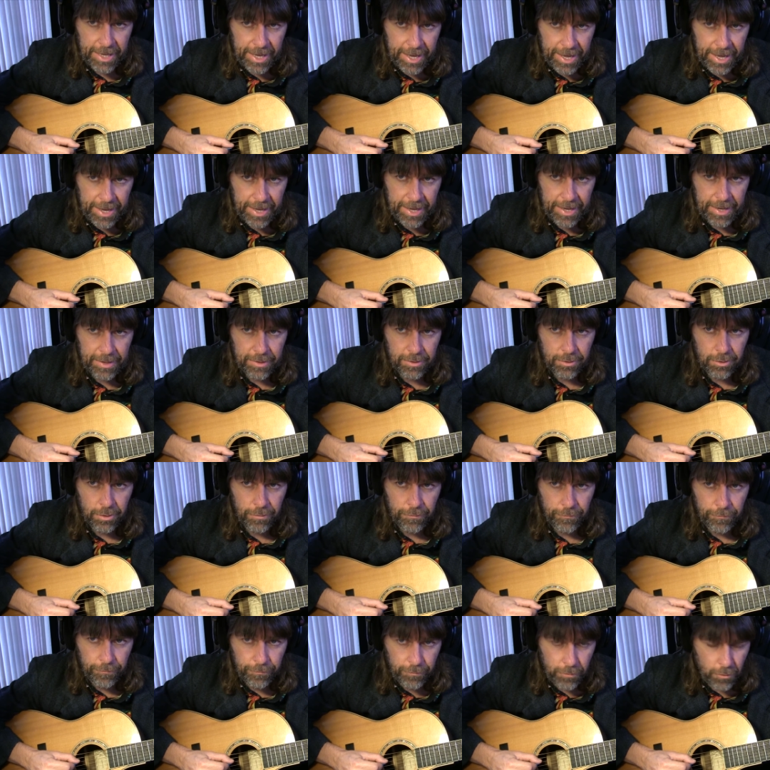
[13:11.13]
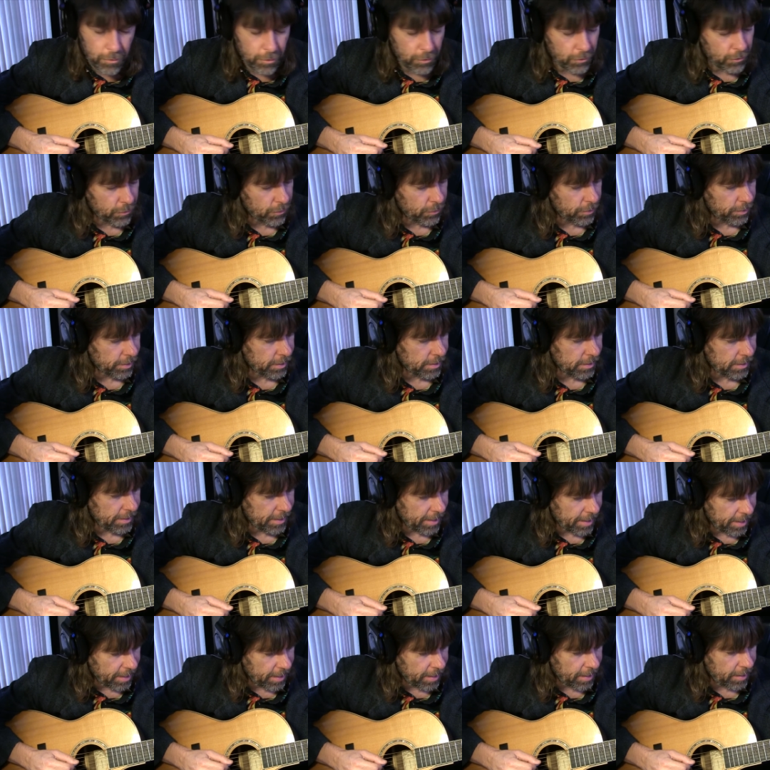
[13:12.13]
and a 4 E
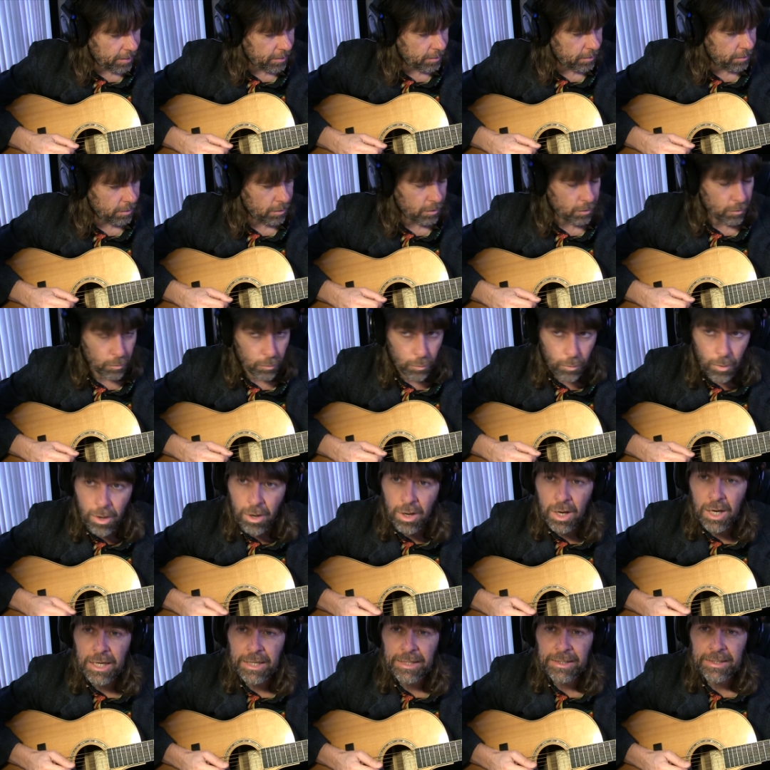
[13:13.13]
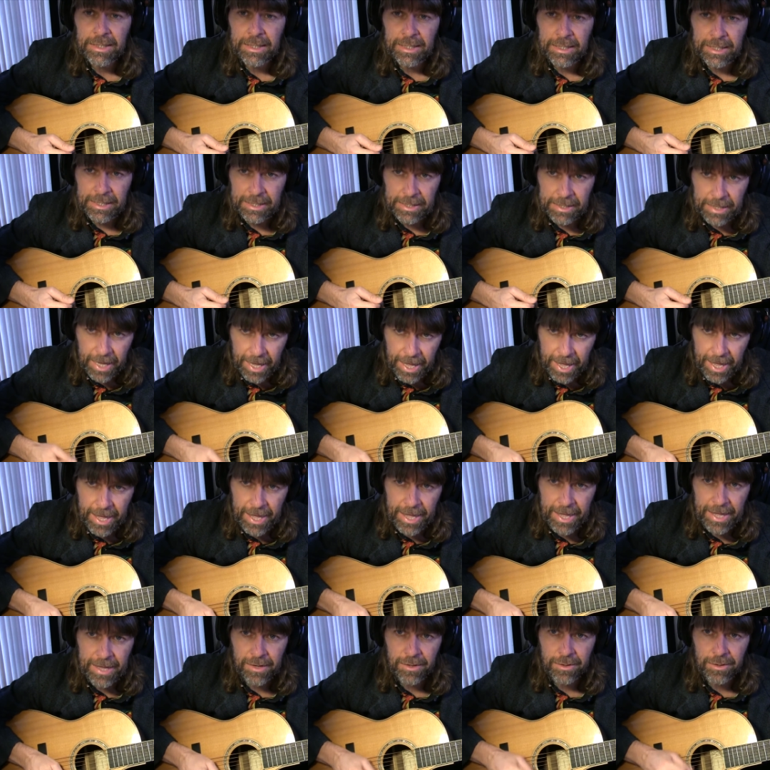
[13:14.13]
and a 1 E
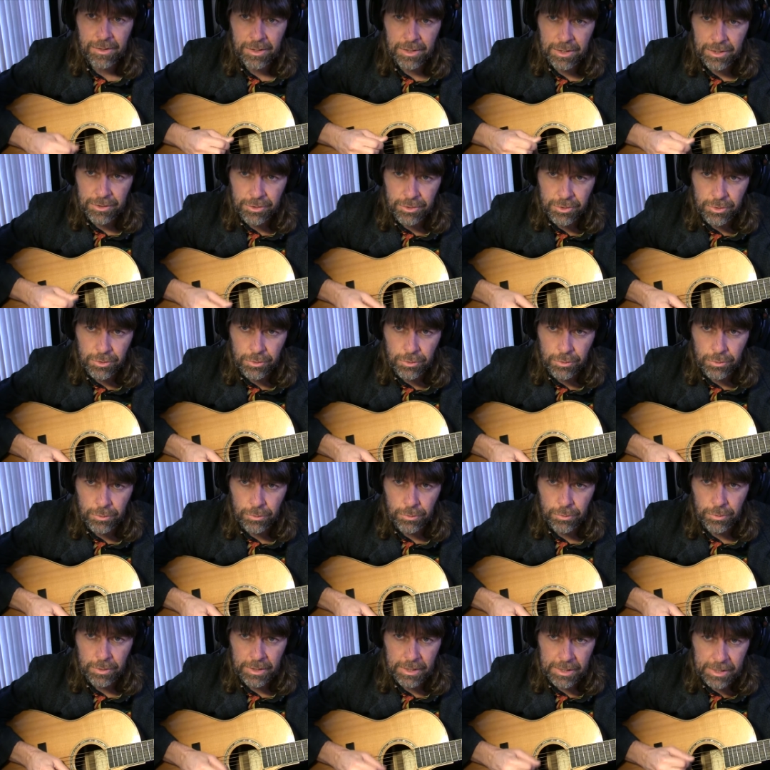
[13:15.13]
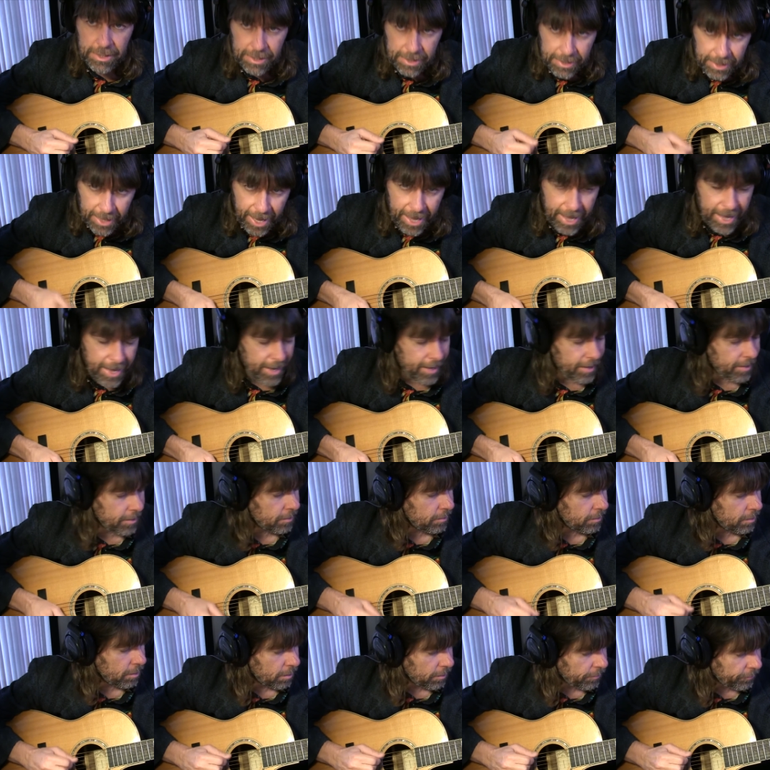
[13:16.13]
and a 2 E
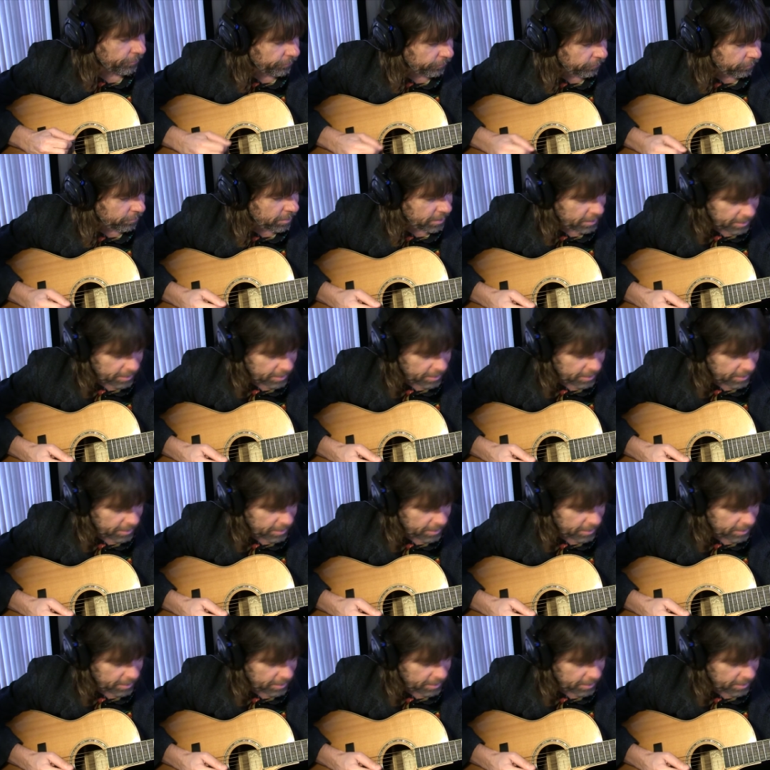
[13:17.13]
and a 3